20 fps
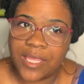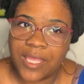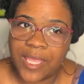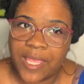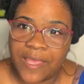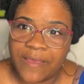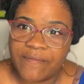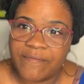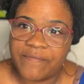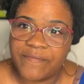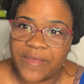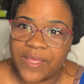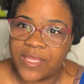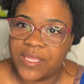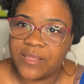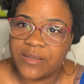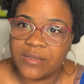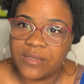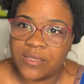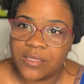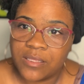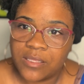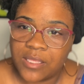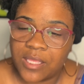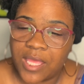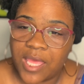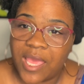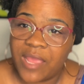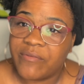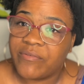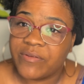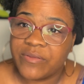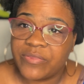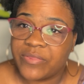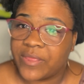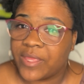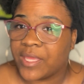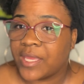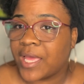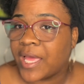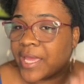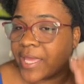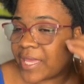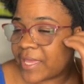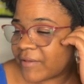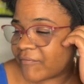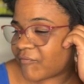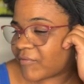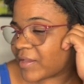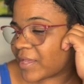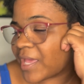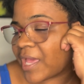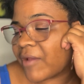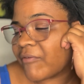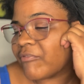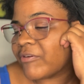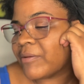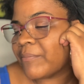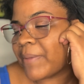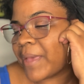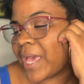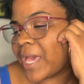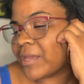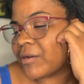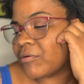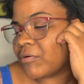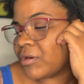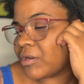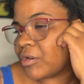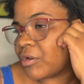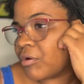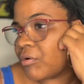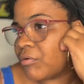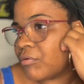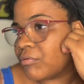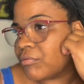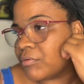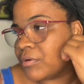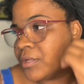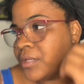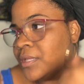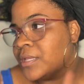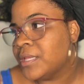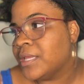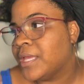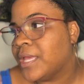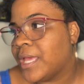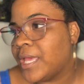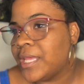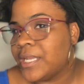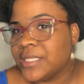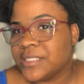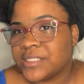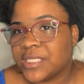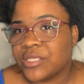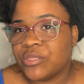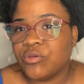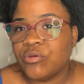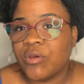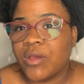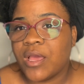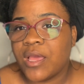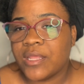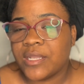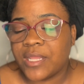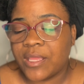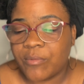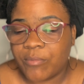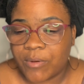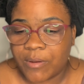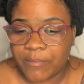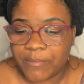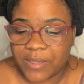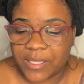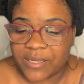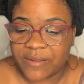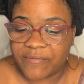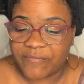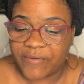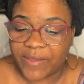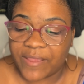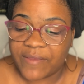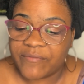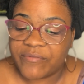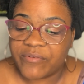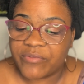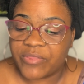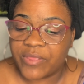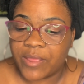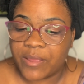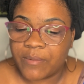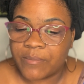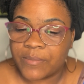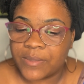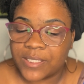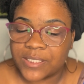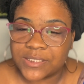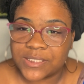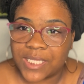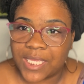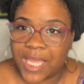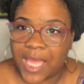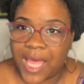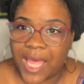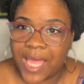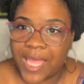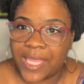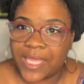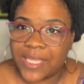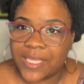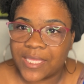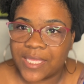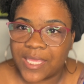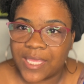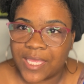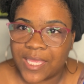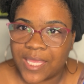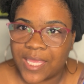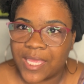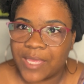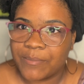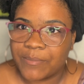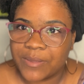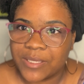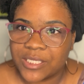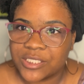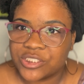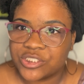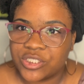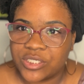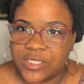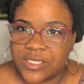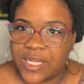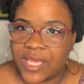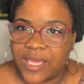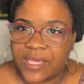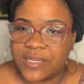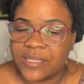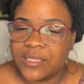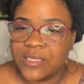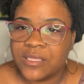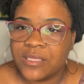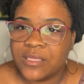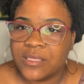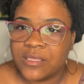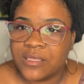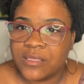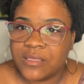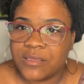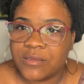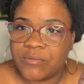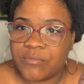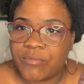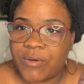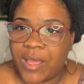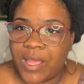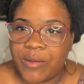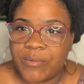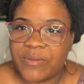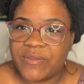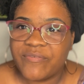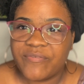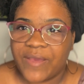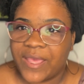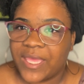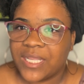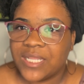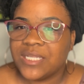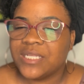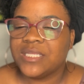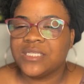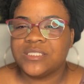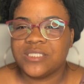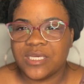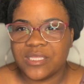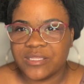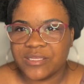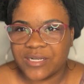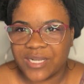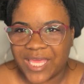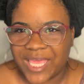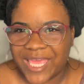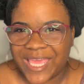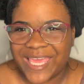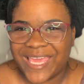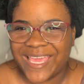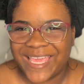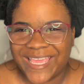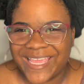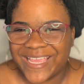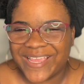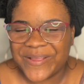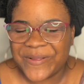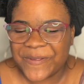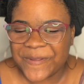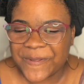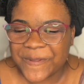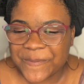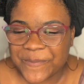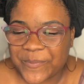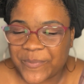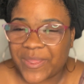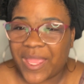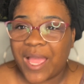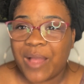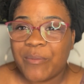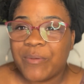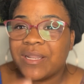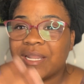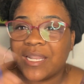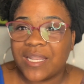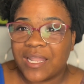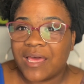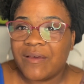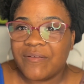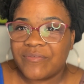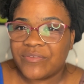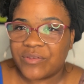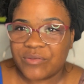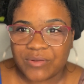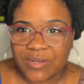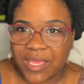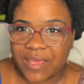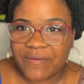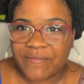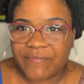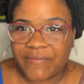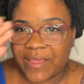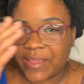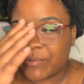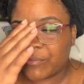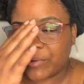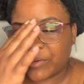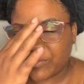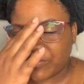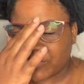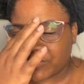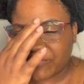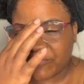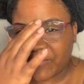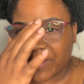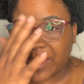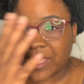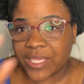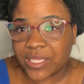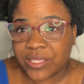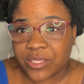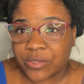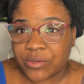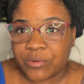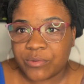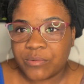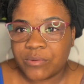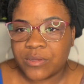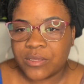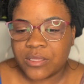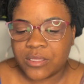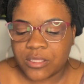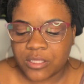can't fight everything. I can't fight every battle alone. And it's like, they want me to fight for them. And it's like, I can't, because you're not, why are we fighting each other? Like, I want to love you, not fight you.